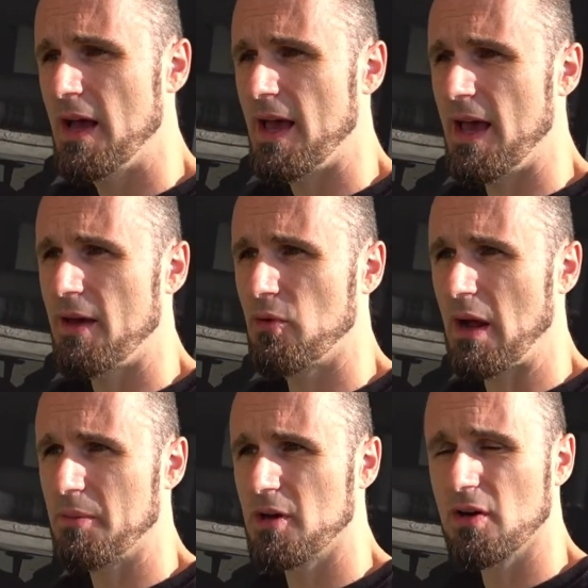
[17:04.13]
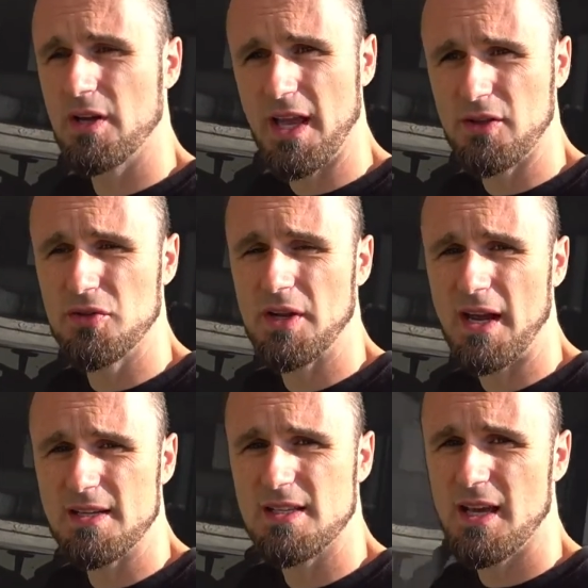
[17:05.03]
and when I'm gonna get to the
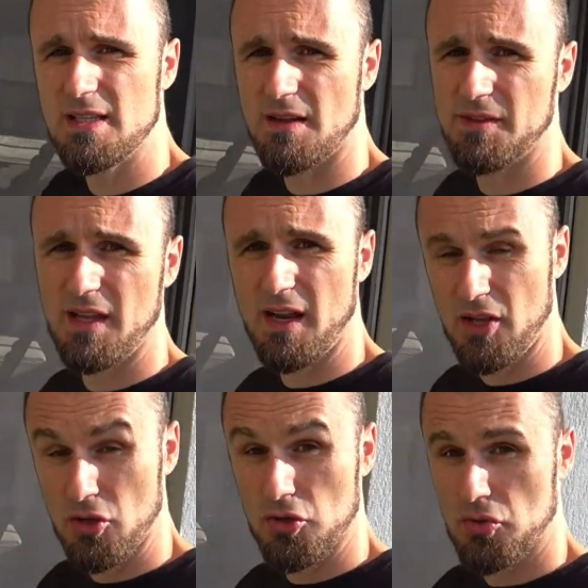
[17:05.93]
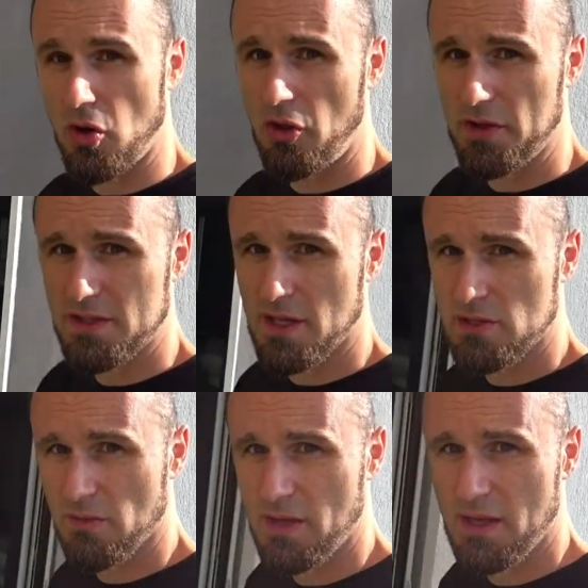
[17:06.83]
United States after getting used to all these things
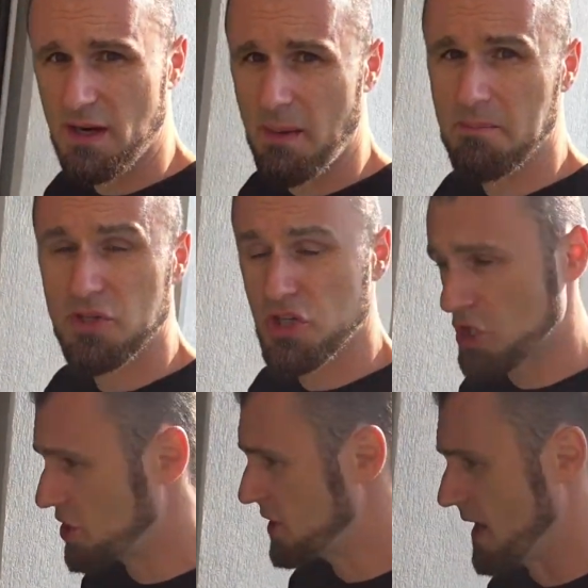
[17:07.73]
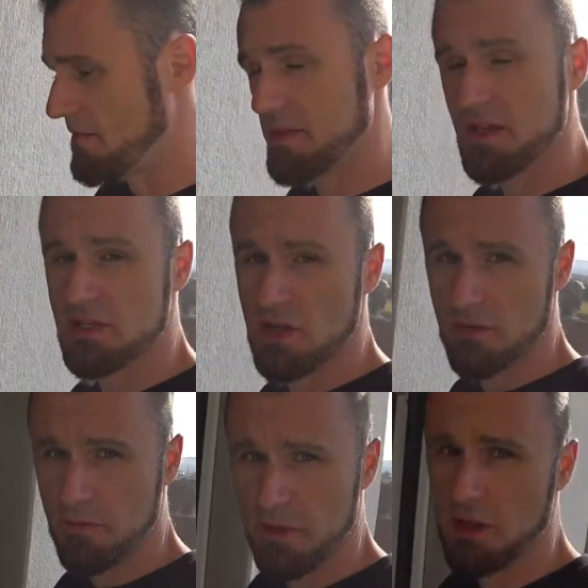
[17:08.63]
over here, I'm sure everything is gonna
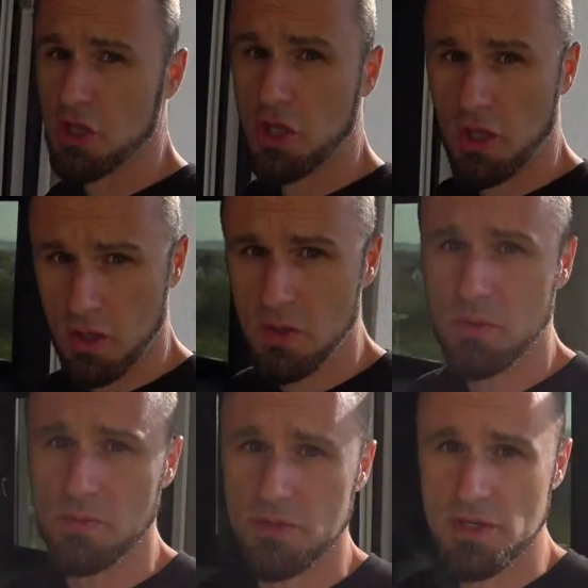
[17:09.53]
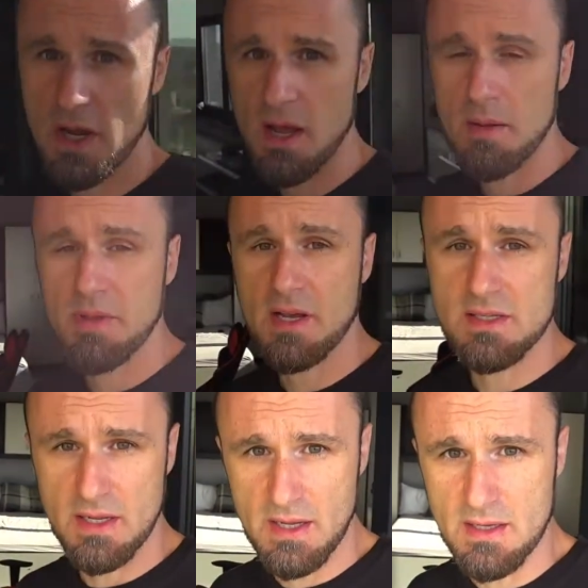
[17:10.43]
feel huge, because
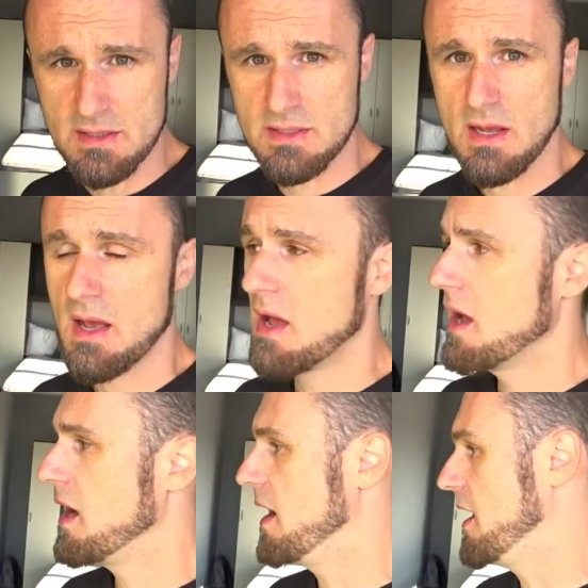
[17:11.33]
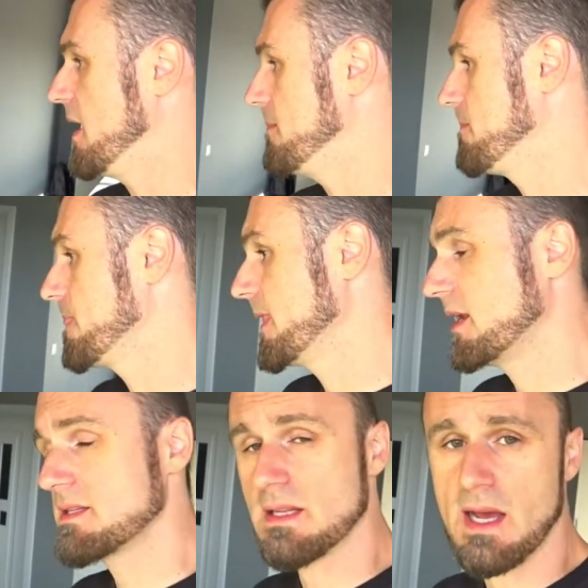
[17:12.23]
it is. It
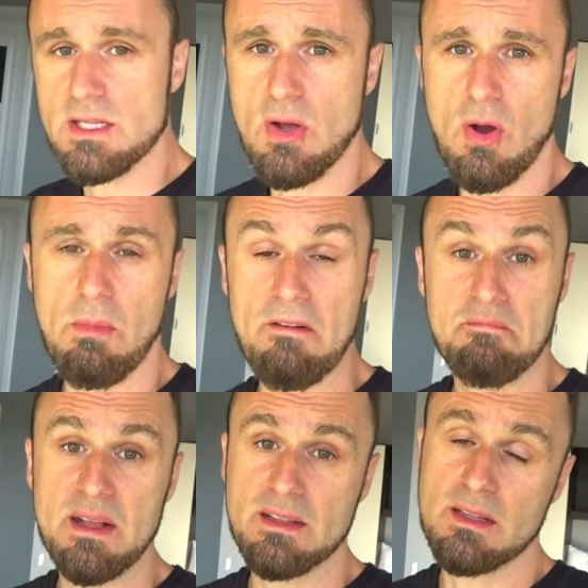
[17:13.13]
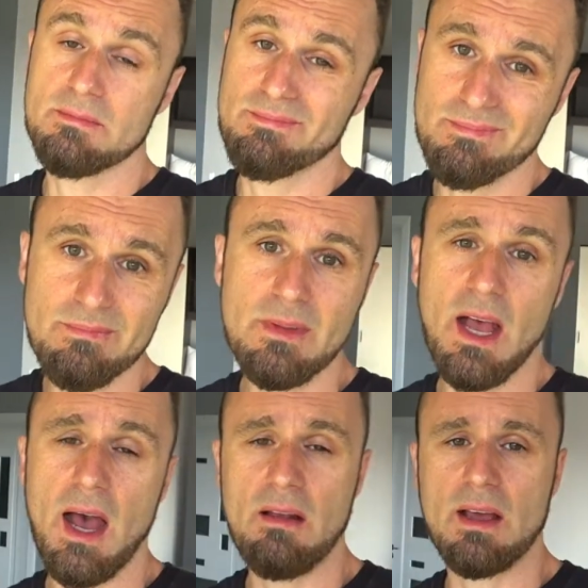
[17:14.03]
is a nice home. I've built it
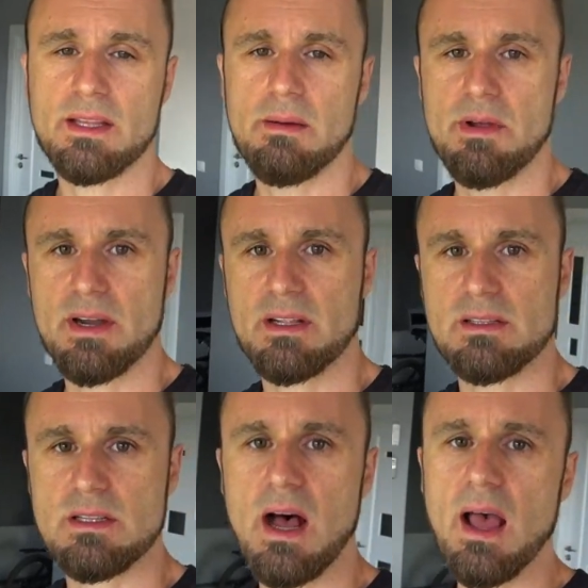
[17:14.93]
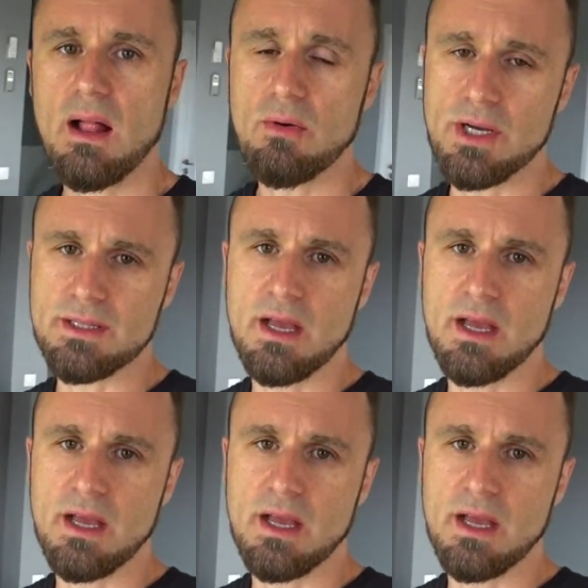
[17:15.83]
kind of like the American style, with